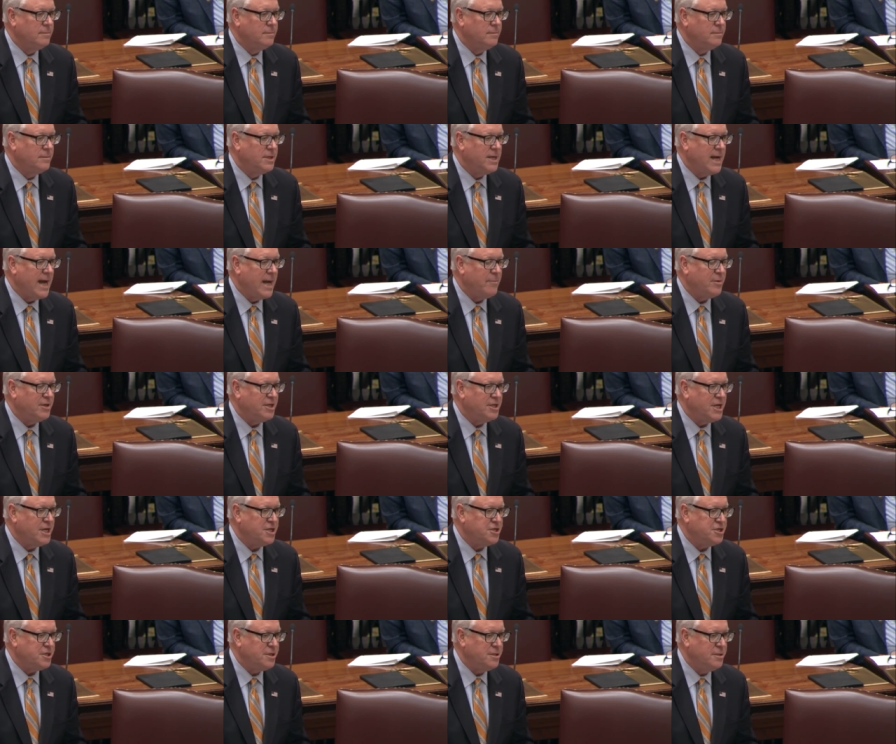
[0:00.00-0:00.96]

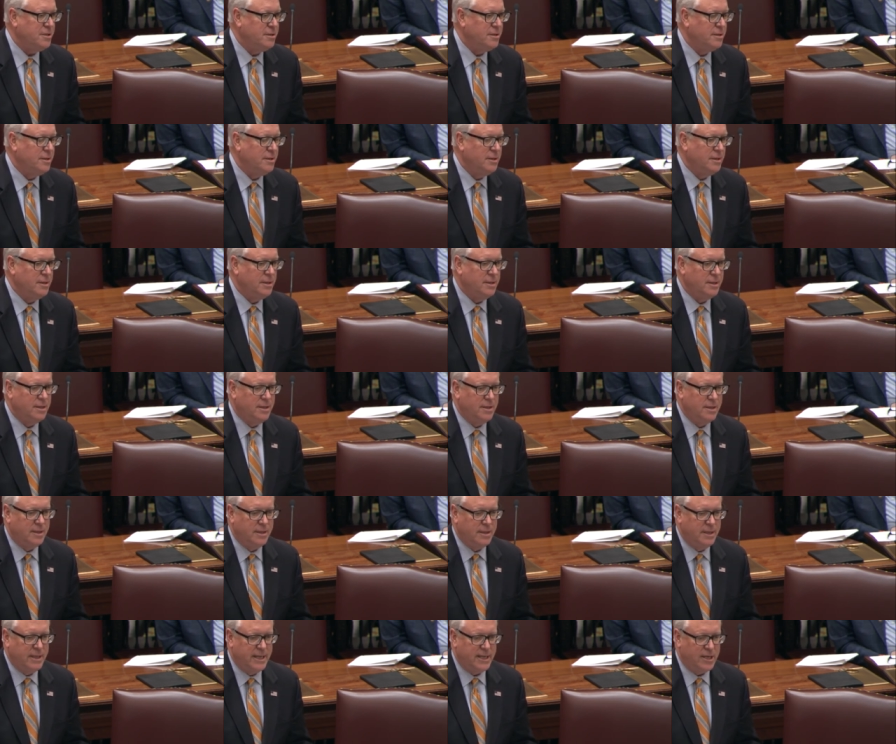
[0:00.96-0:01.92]
competition
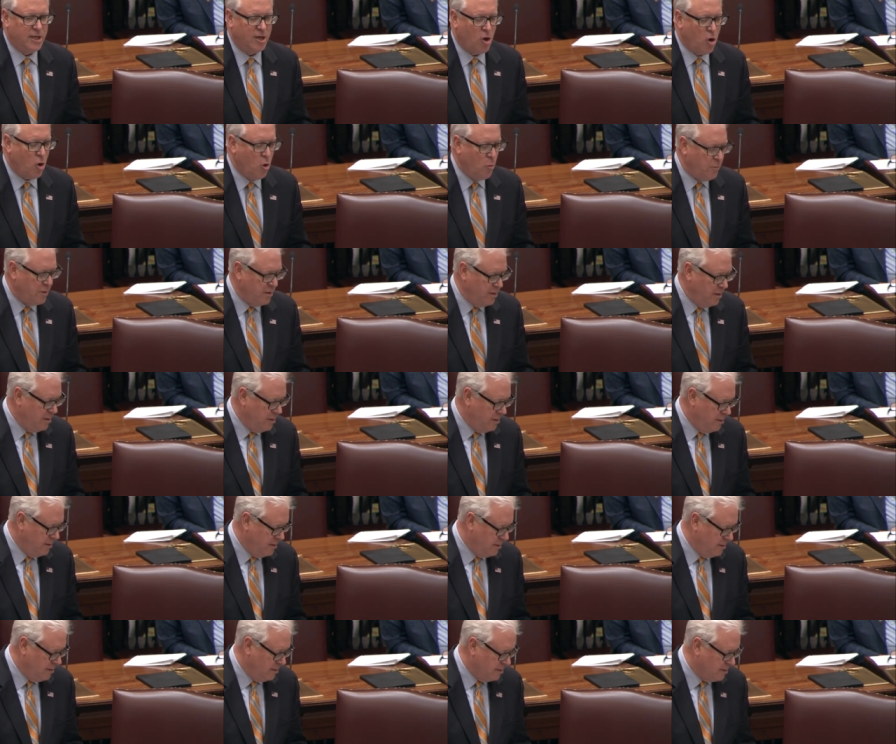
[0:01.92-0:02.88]
in an open,
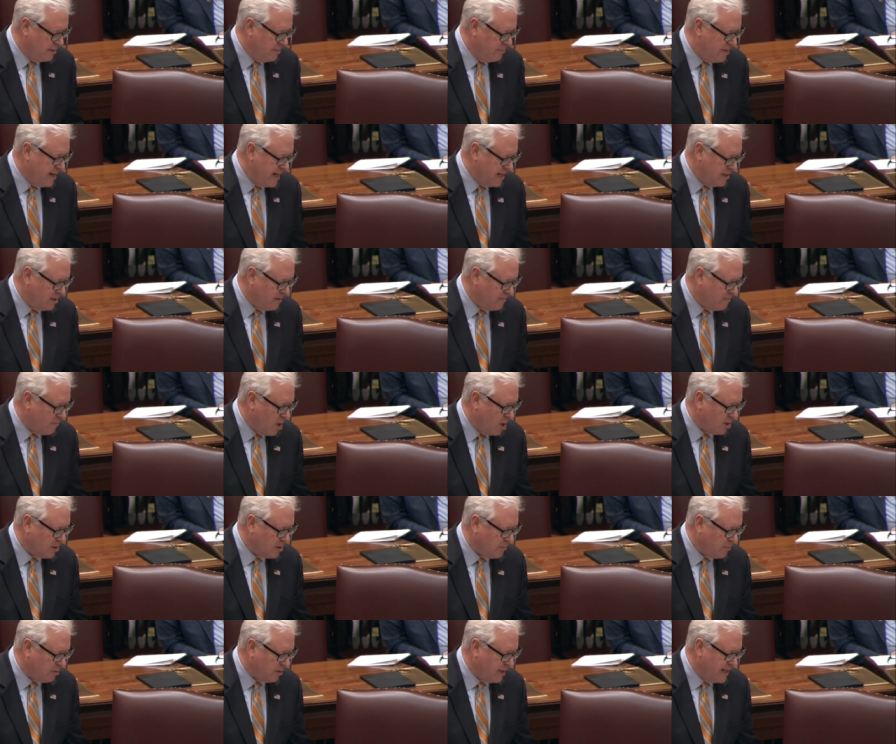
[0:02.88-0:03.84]
competitive
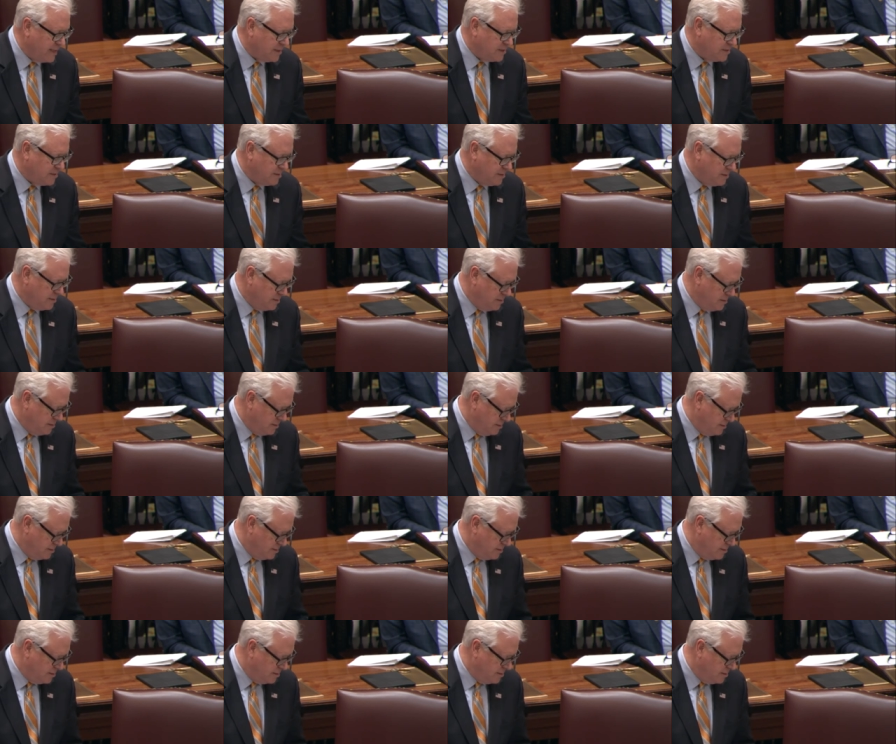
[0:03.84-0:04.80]
marketplace
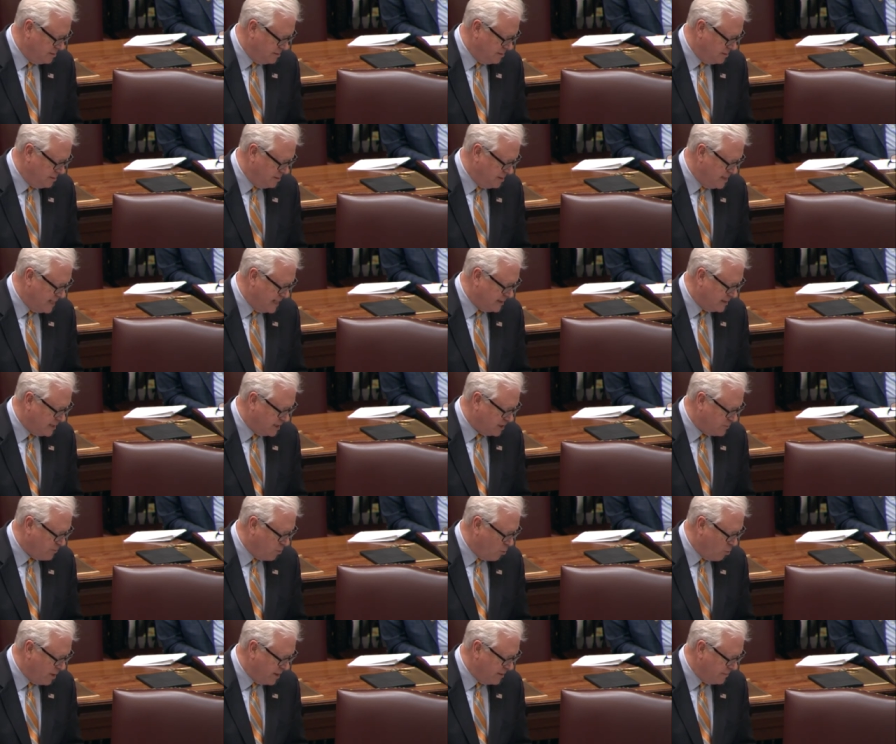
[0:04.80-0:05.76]
at this
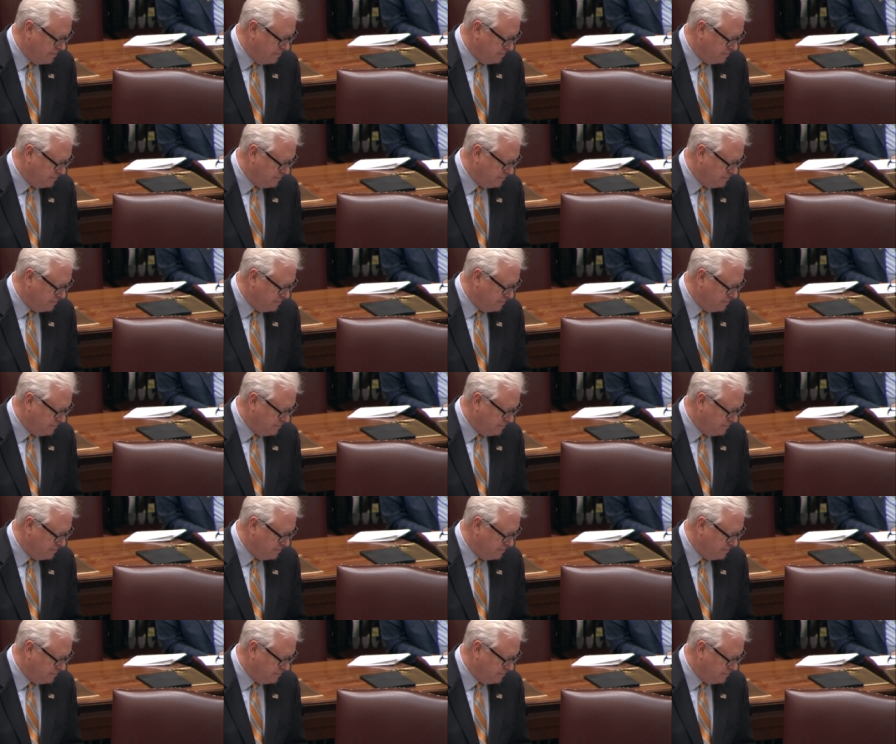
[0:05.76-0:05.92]
point,